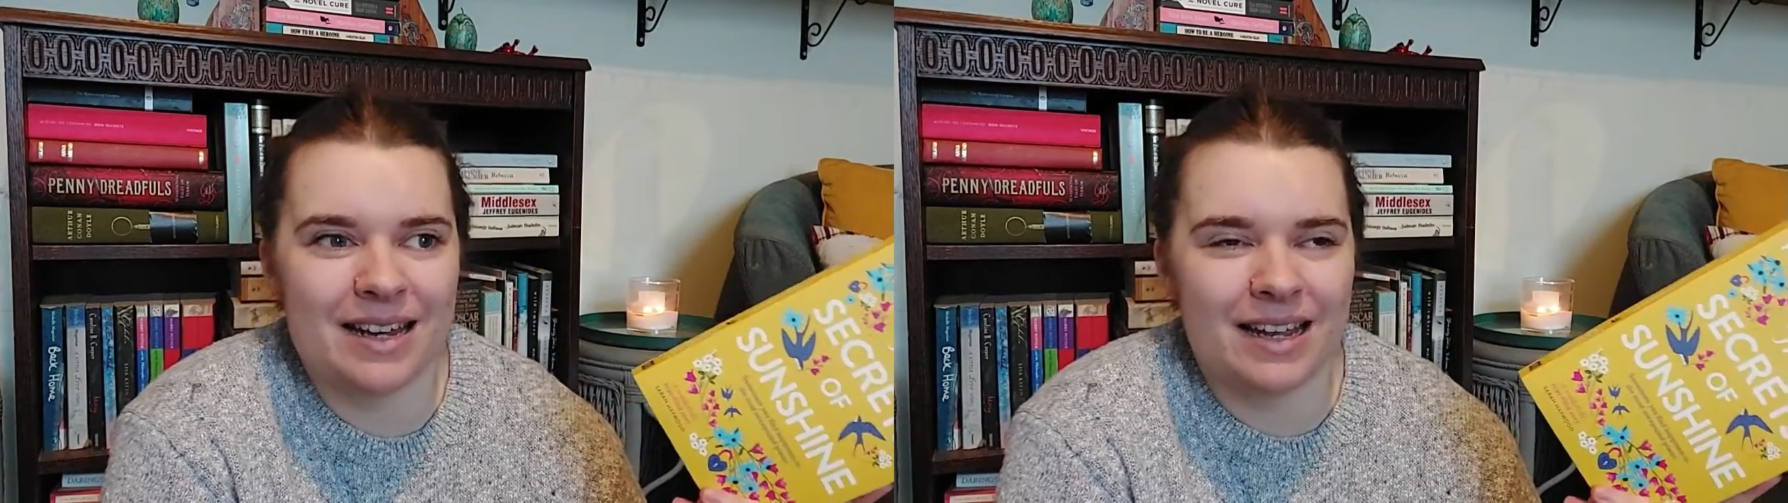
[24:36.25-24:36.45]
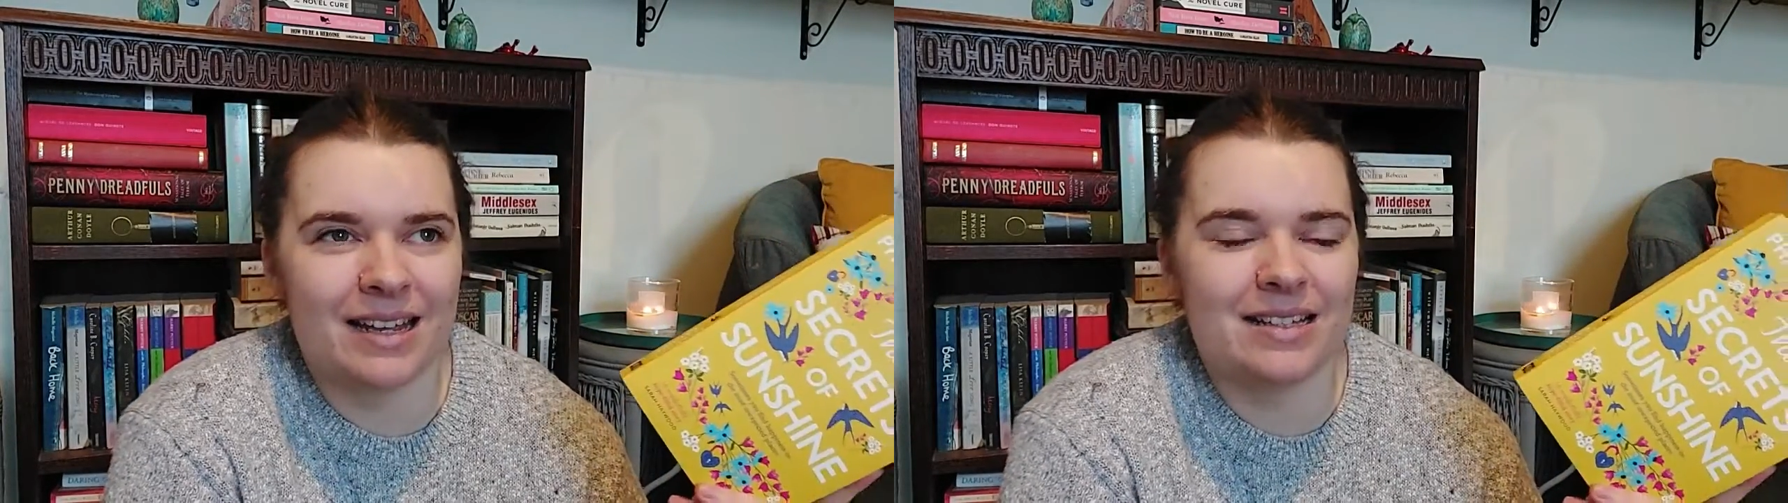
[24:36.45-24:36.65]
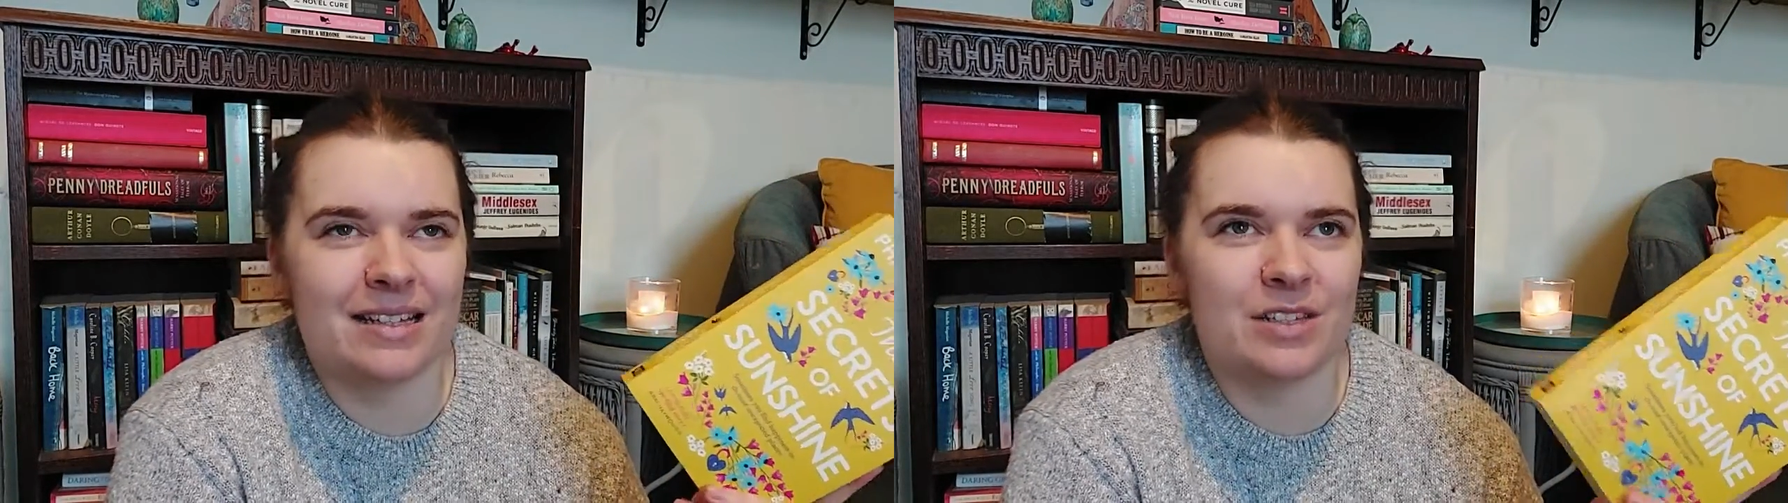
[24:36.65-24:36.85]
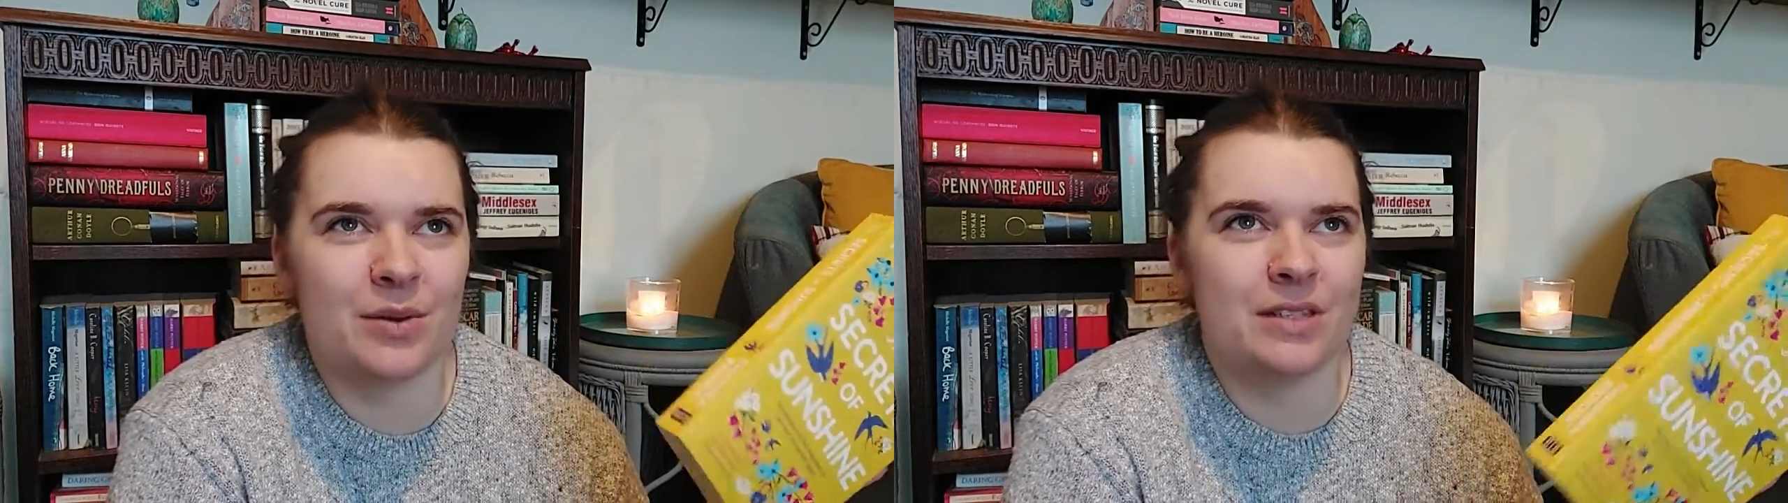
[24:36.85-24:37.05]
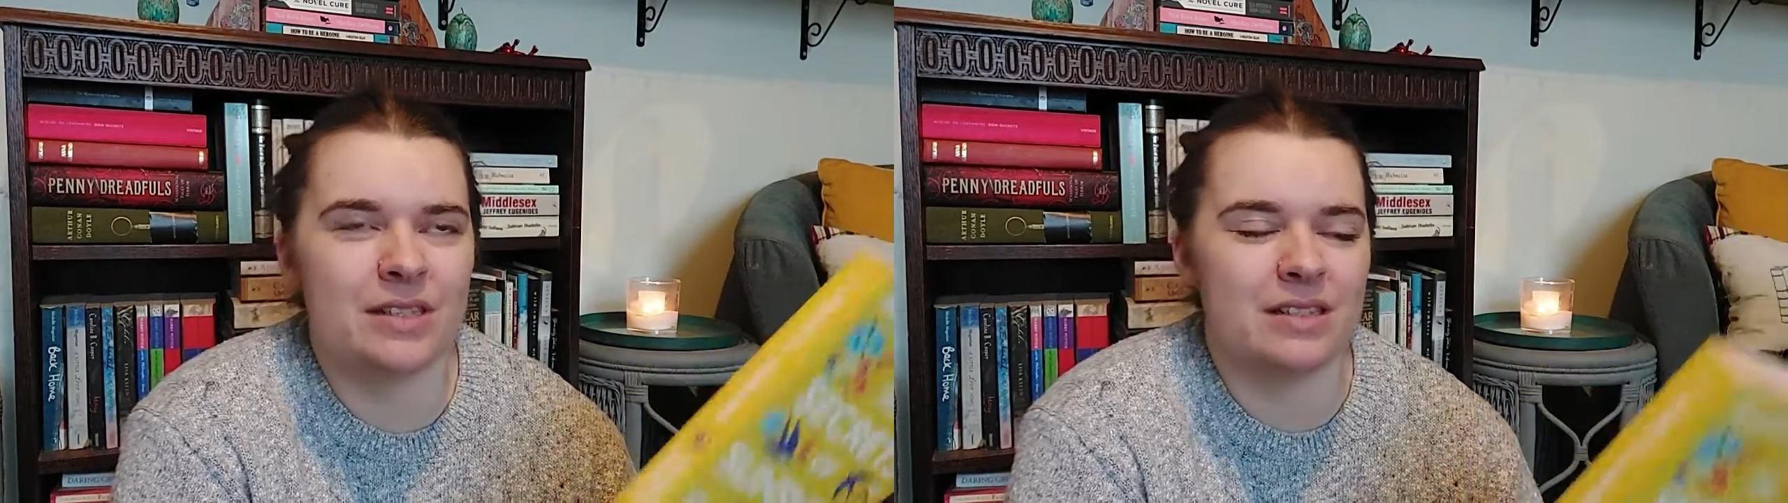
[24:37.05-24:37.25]
Like, it's
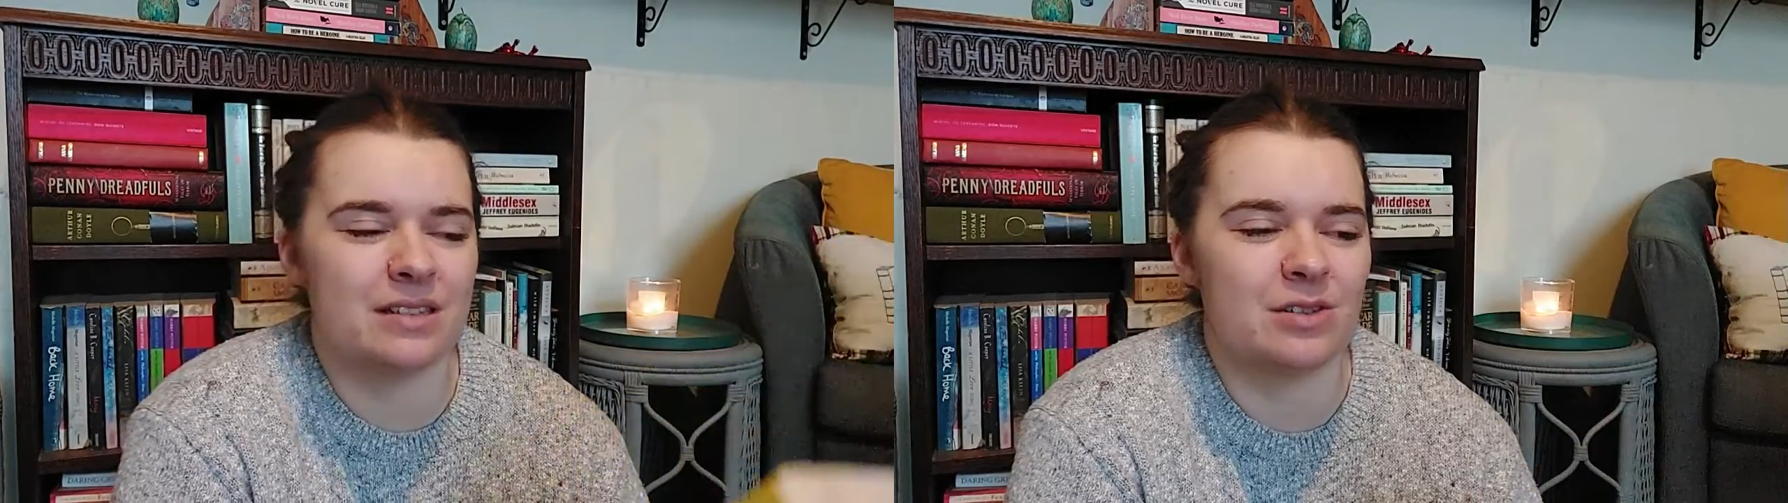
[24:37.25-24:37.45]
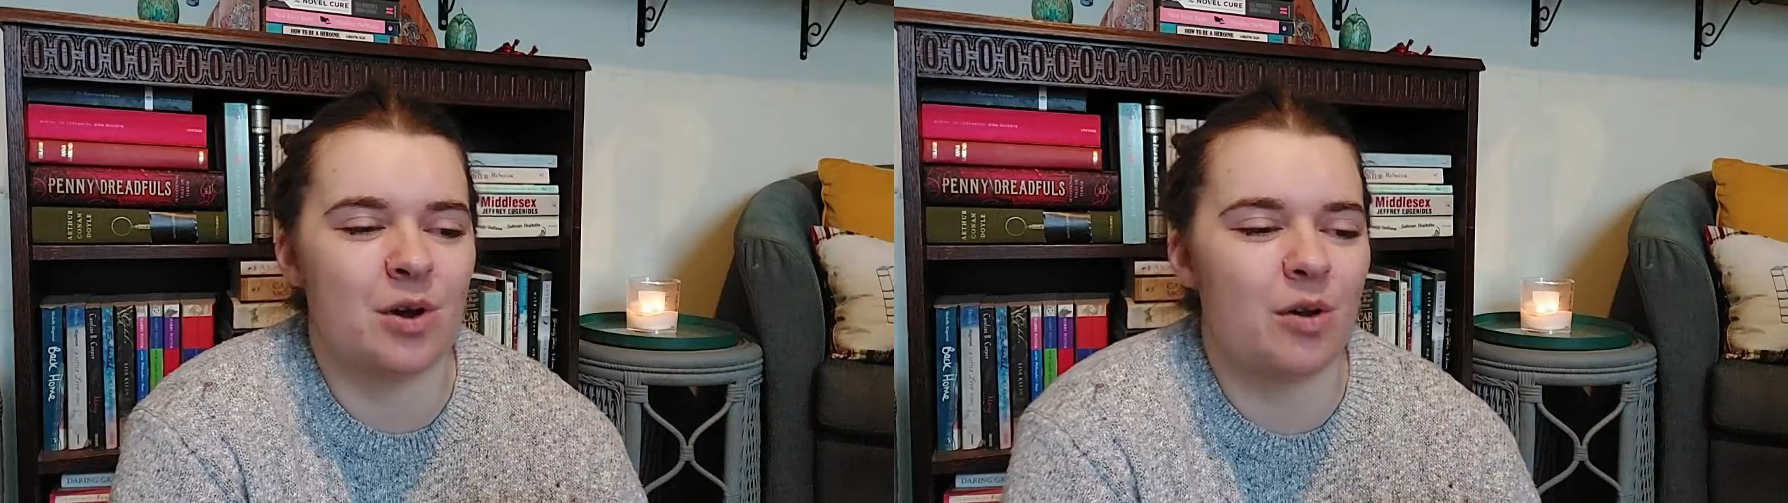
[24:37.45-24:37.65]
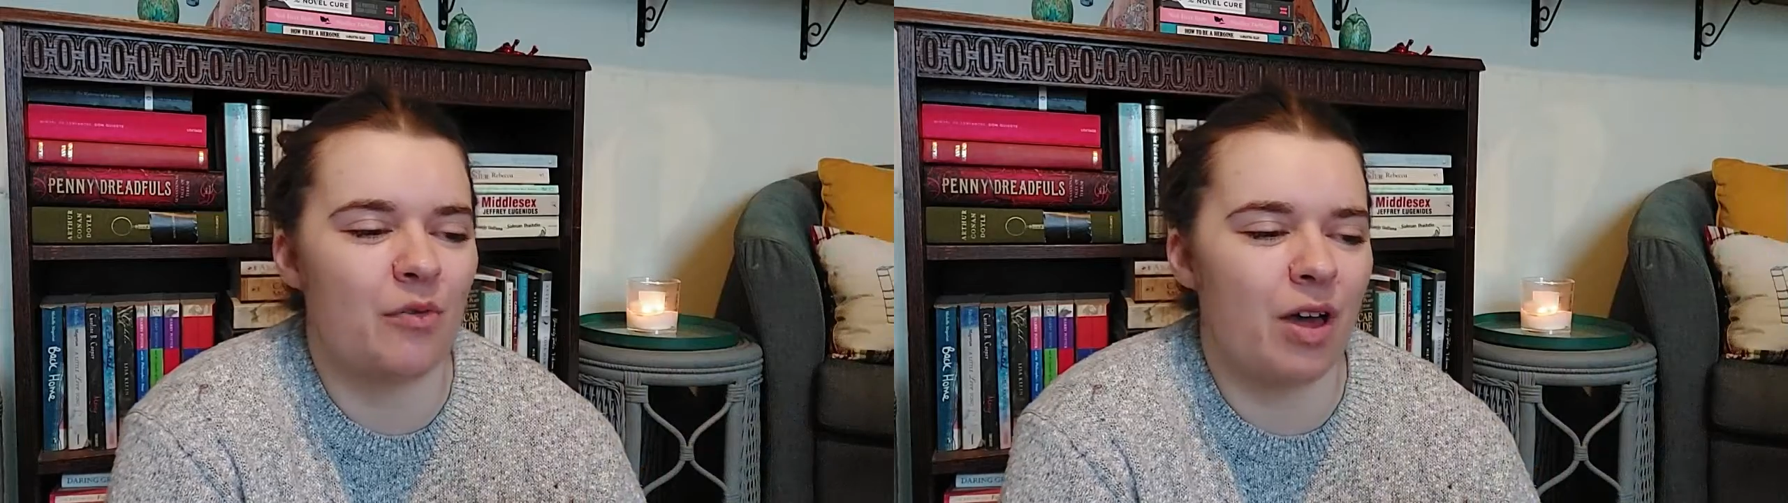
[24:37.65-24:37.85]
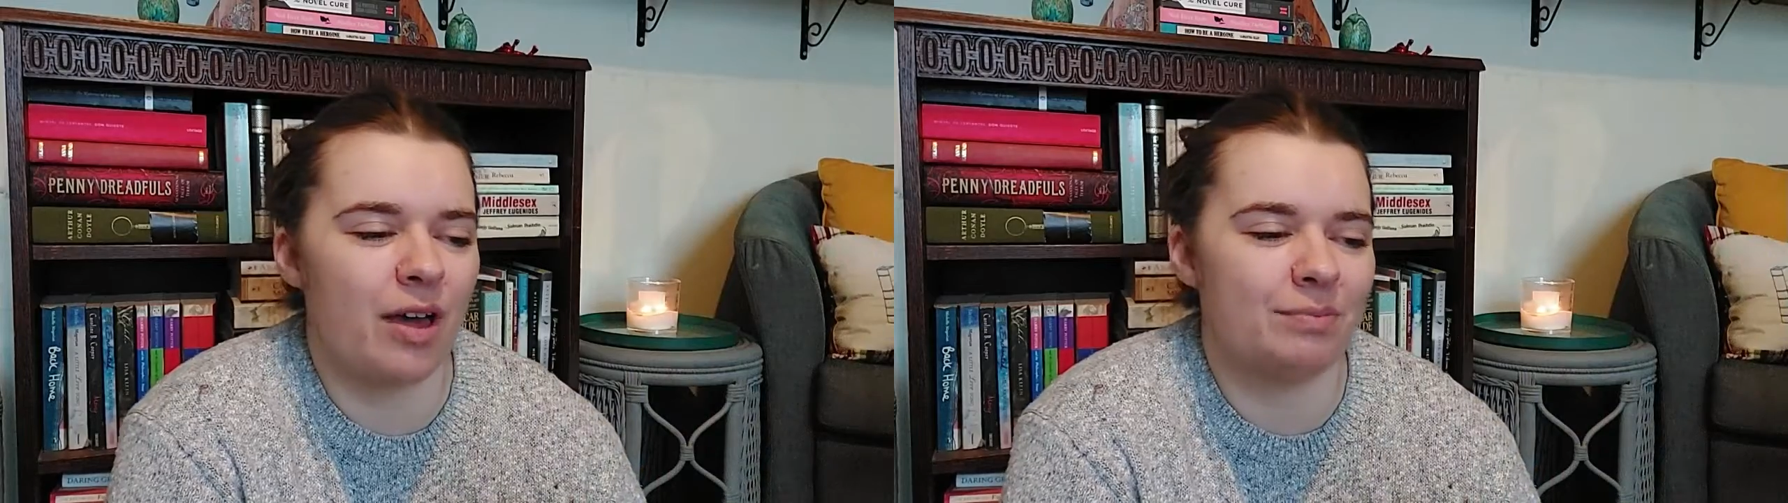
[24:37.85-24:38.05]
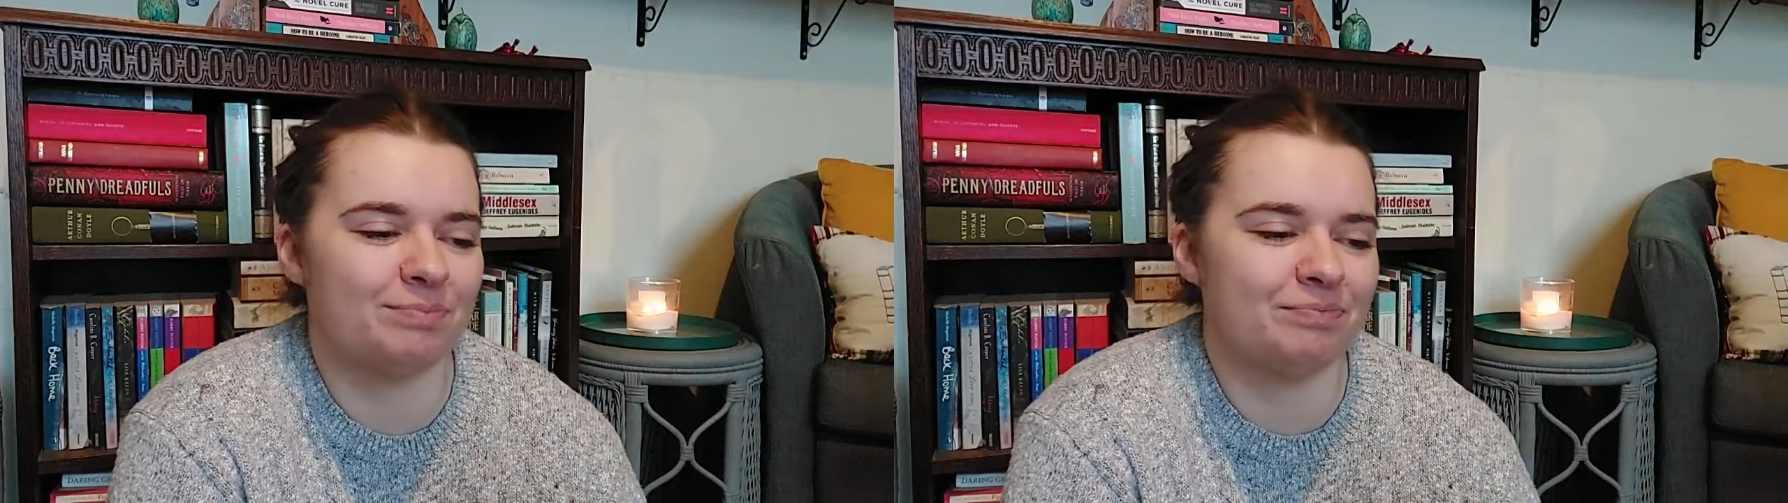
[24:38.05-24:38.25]
sort
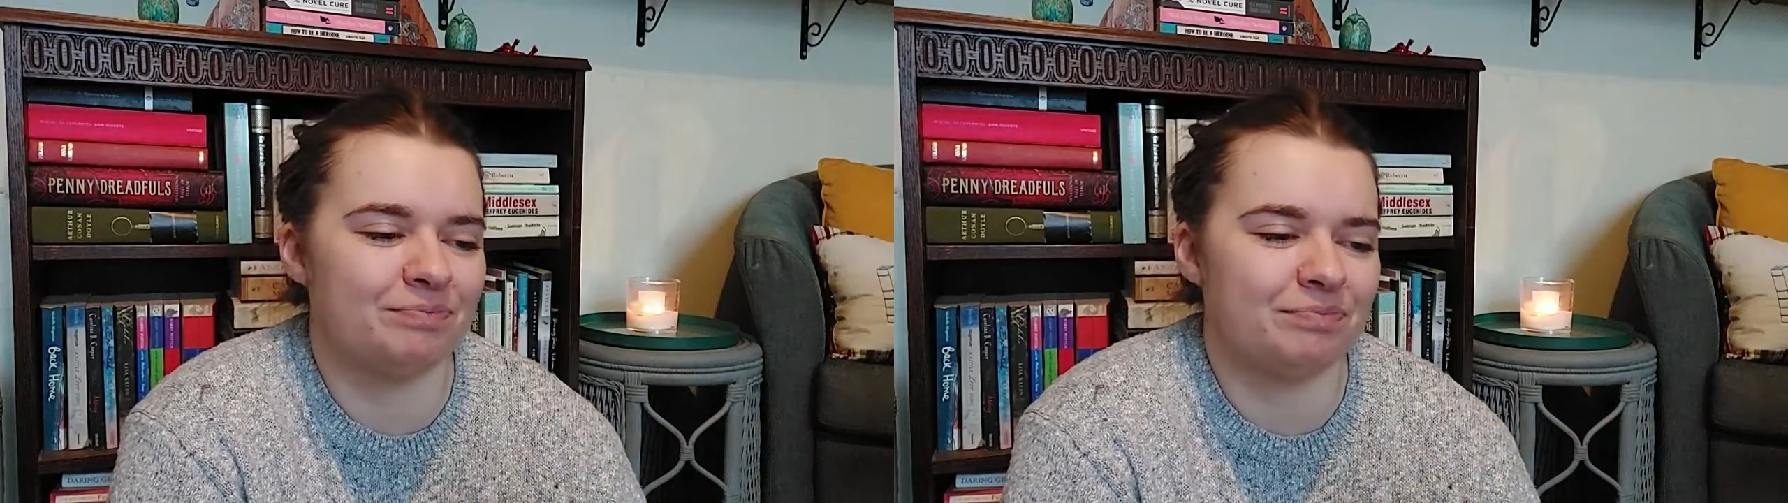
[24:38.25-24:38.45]
of